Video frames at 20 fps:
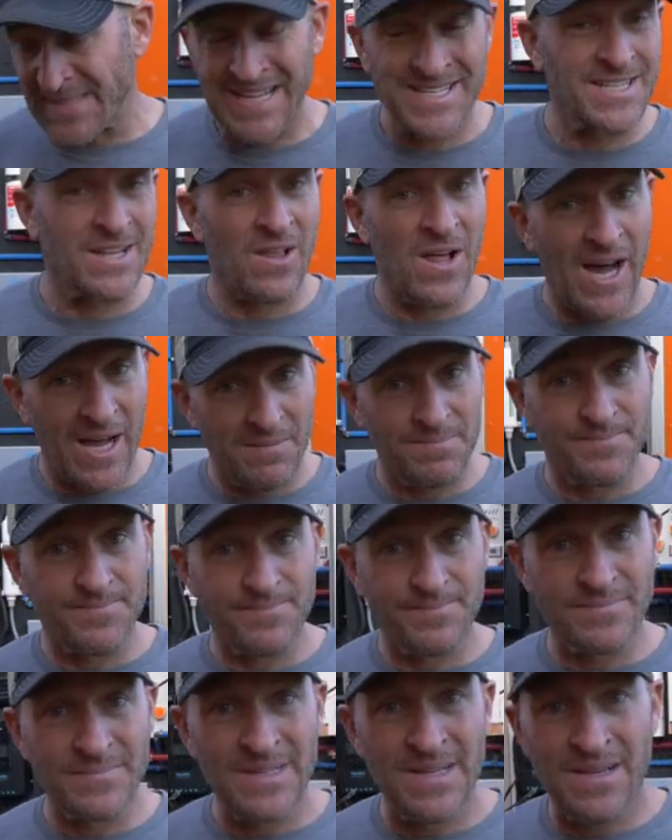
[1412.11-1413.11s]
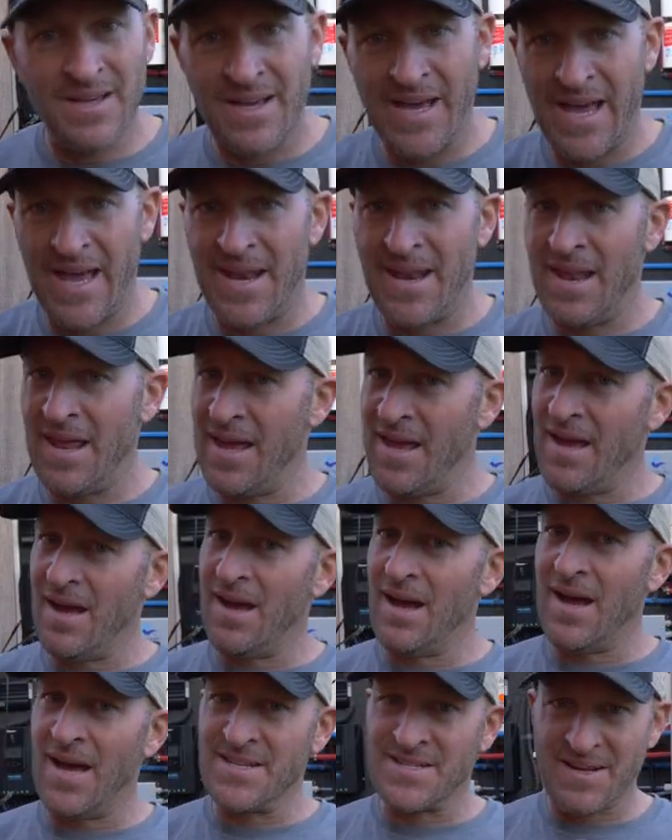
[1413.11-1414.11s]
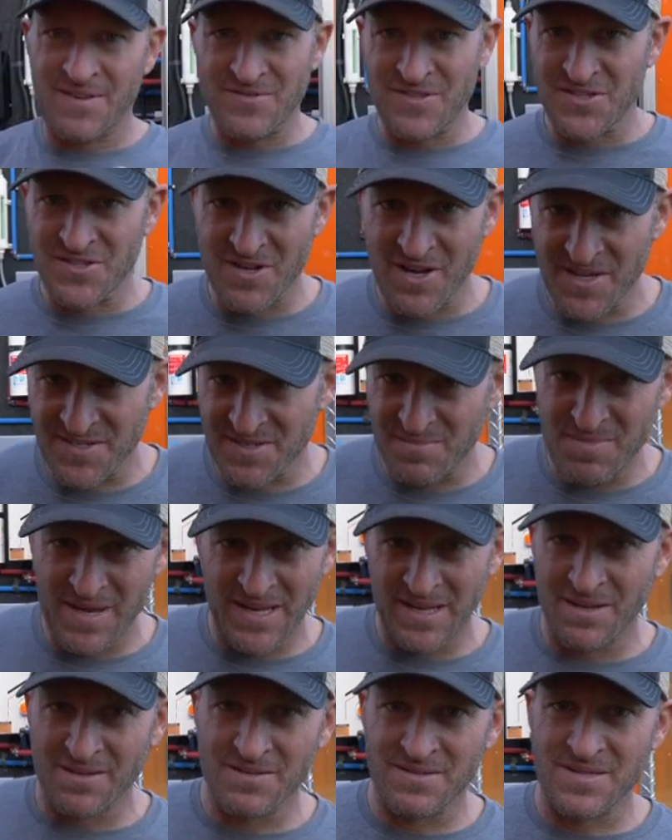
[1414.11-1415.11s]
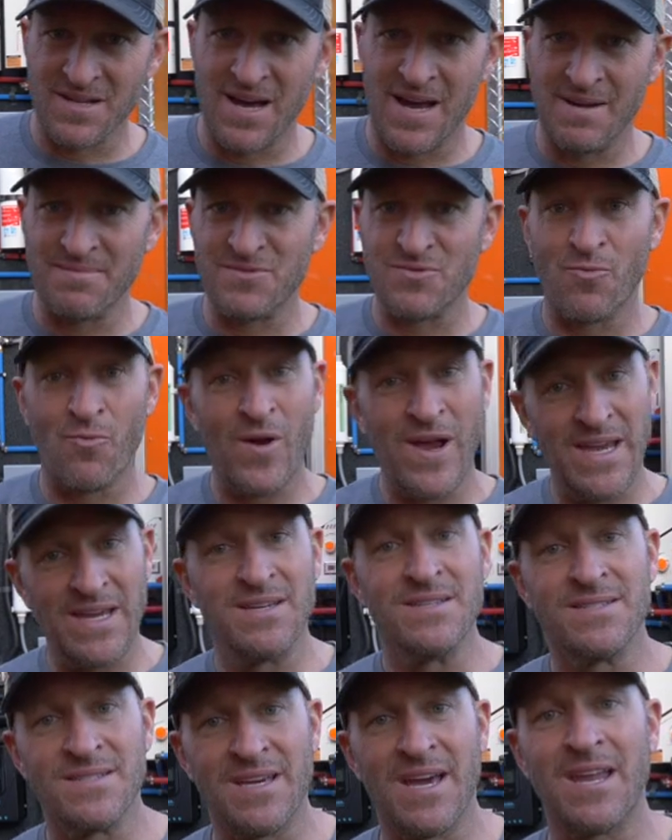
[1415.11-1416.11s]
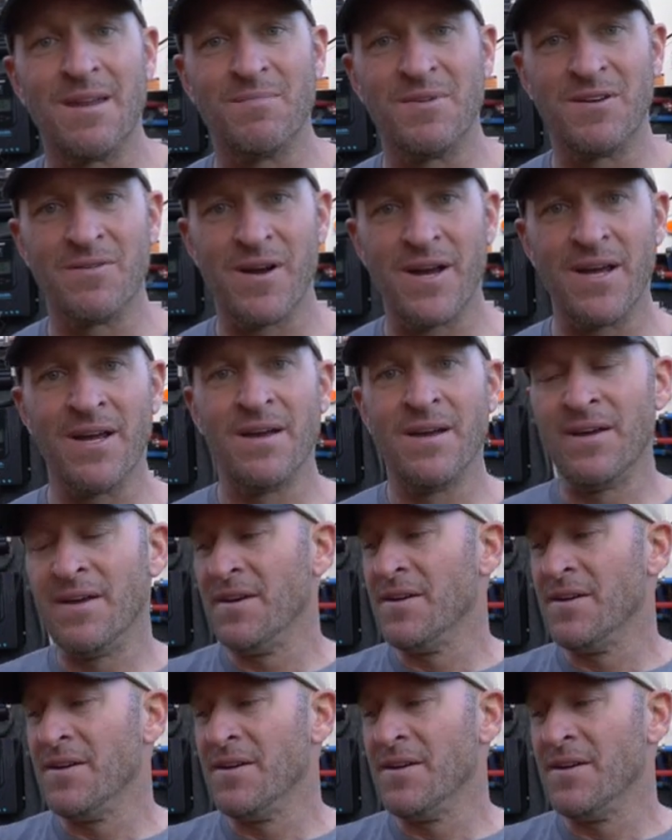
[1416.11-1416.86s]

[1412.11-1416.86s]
That's a lot. And as I've discussed many other times, weight is the enemy, right?